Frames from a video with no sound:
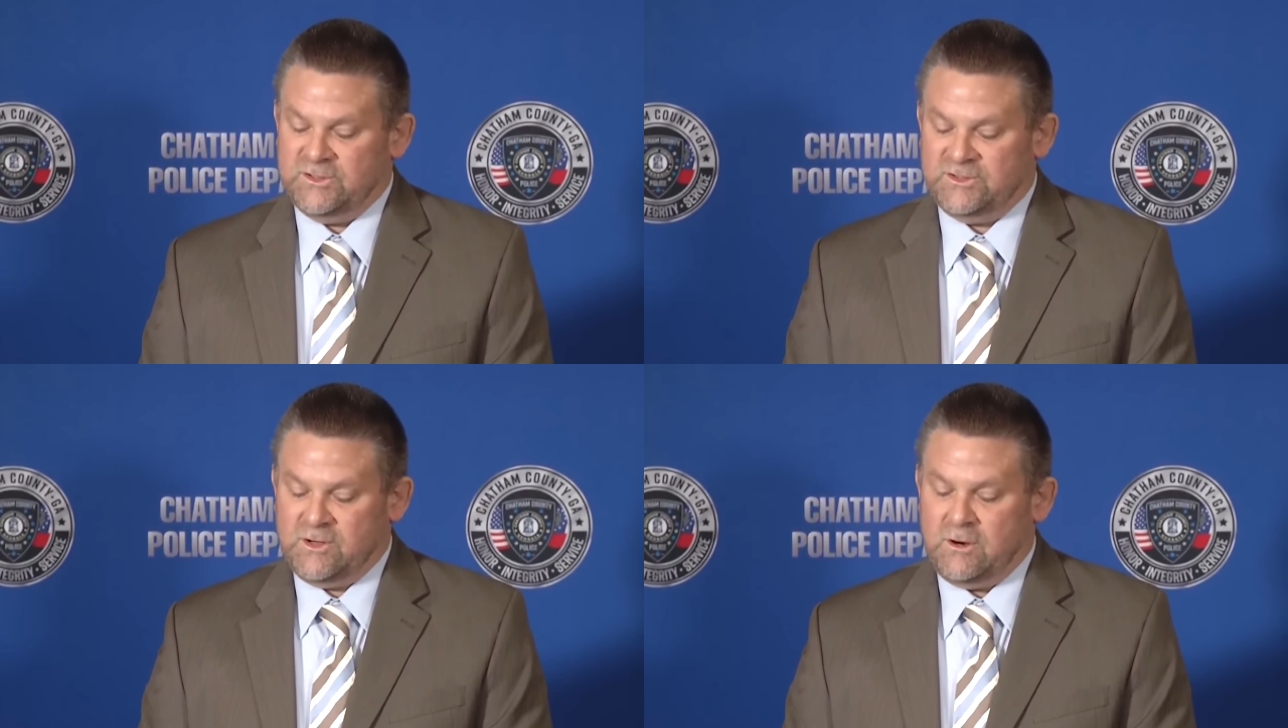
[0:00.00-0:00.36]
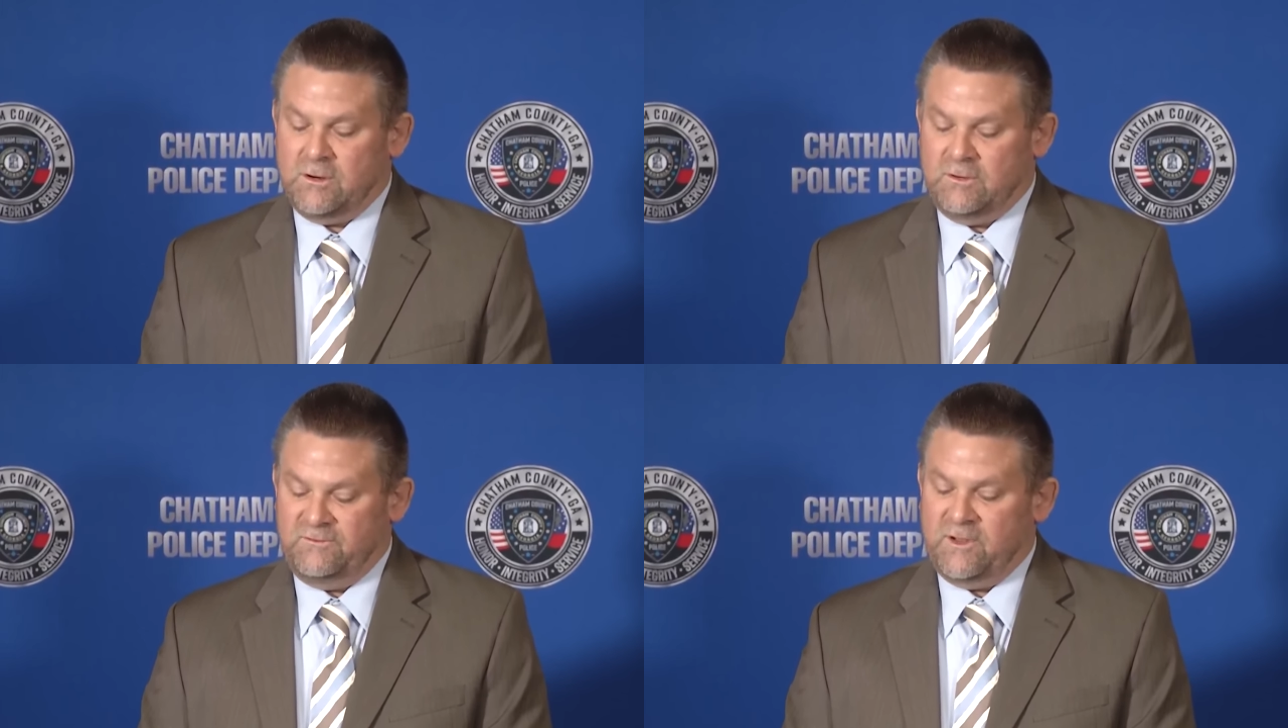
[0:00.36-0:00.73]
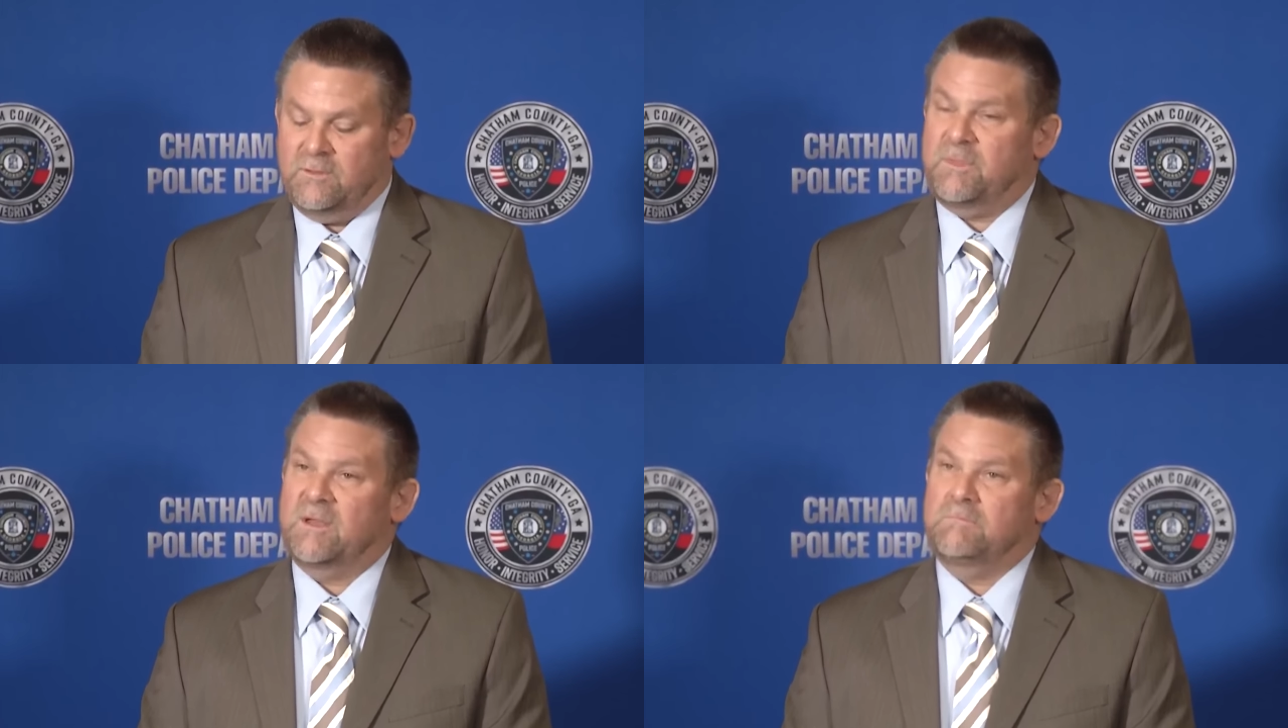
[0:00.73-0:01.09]
the sorrow
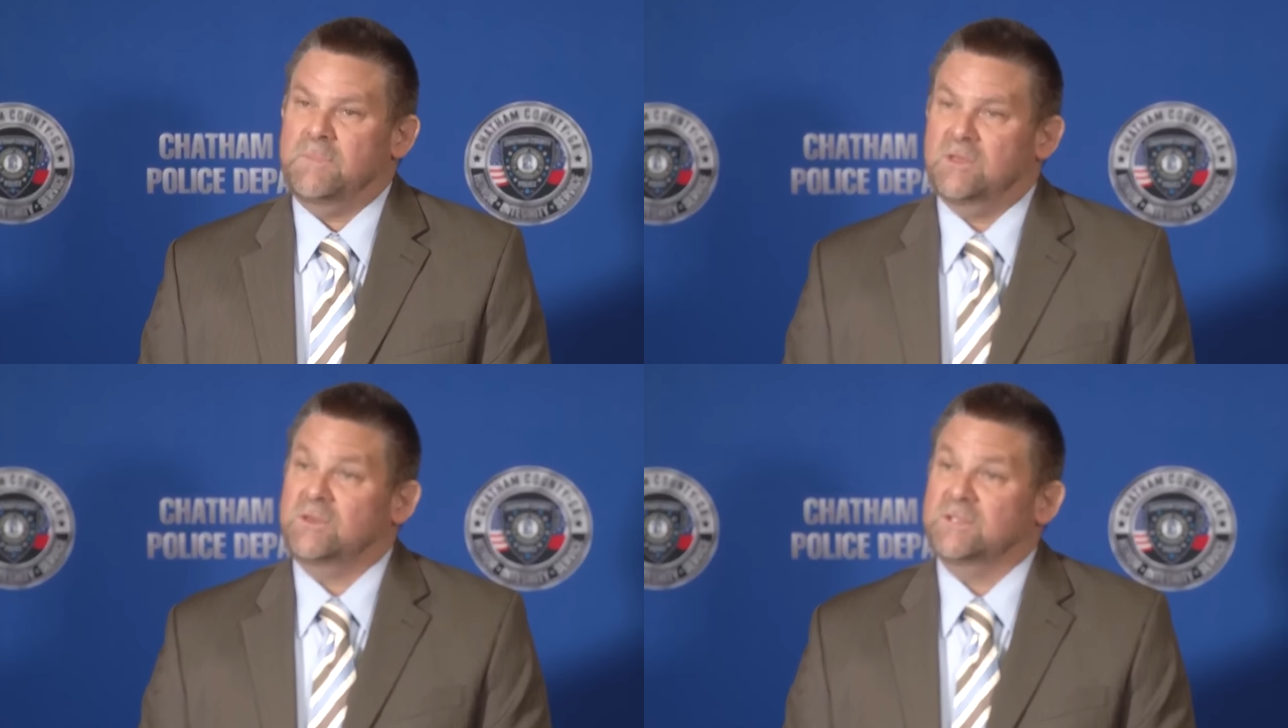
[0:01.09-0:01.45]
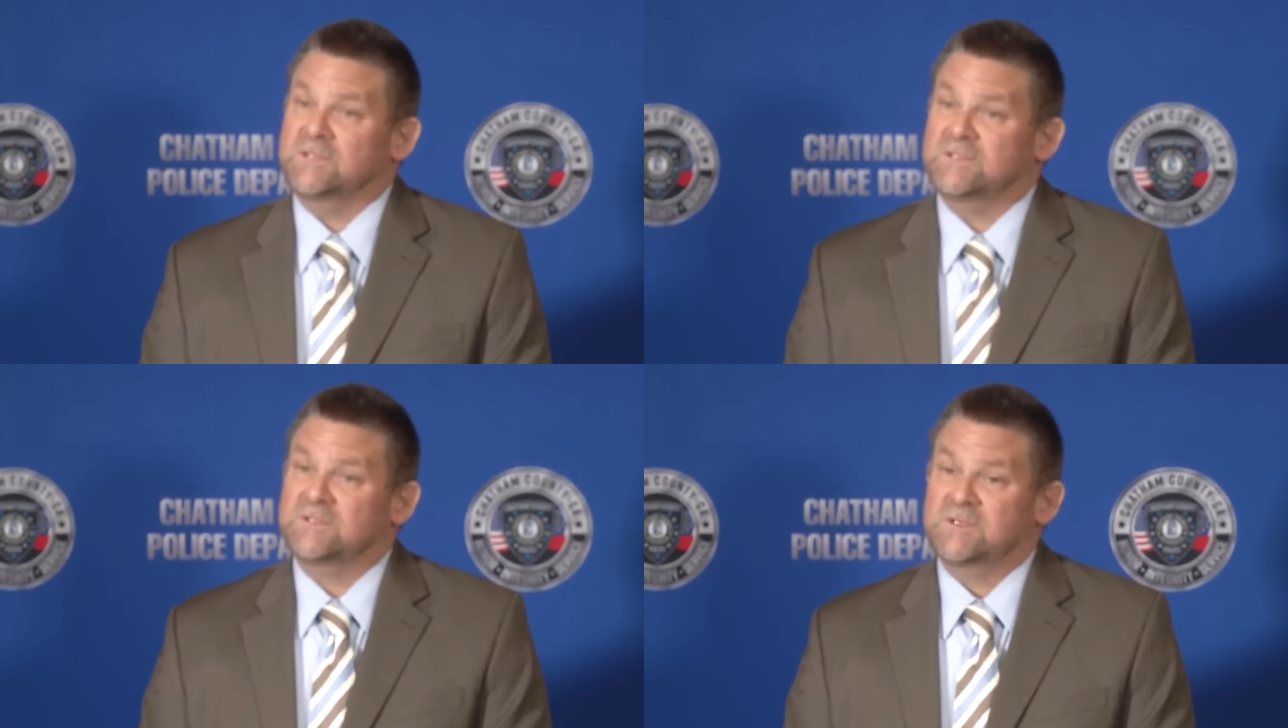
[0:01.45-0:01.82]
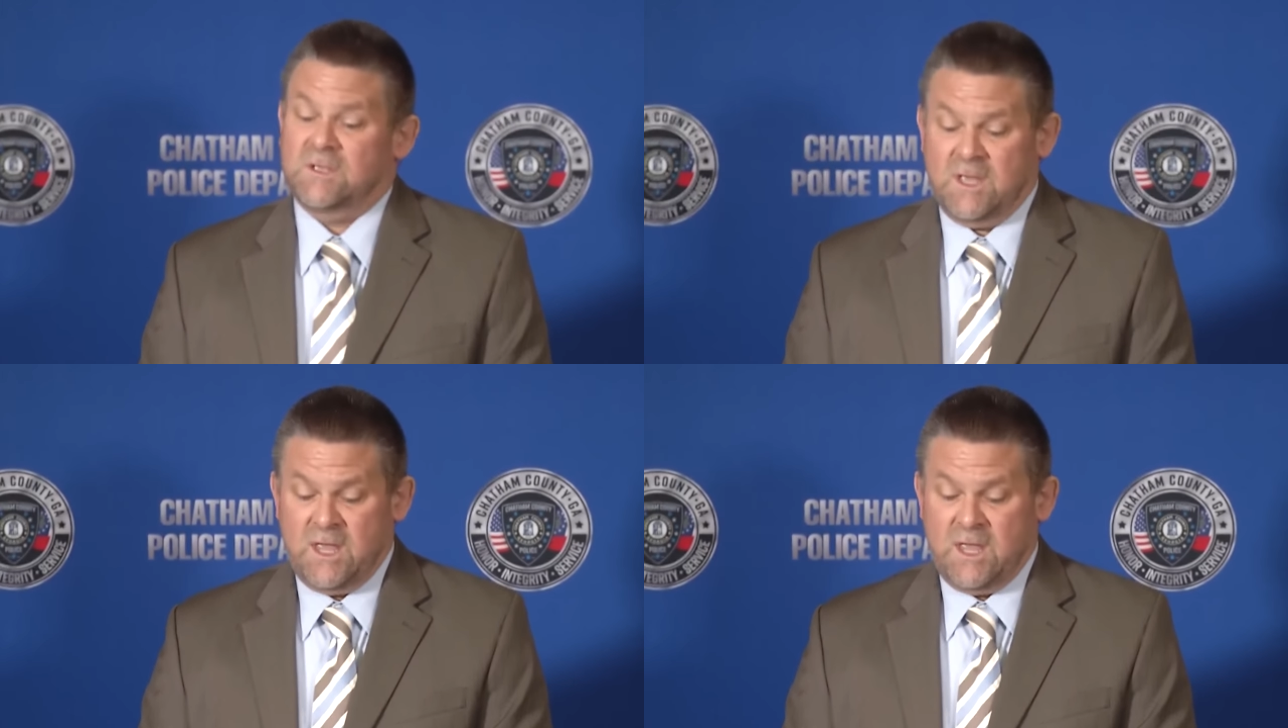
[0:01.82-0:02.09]
felt by millions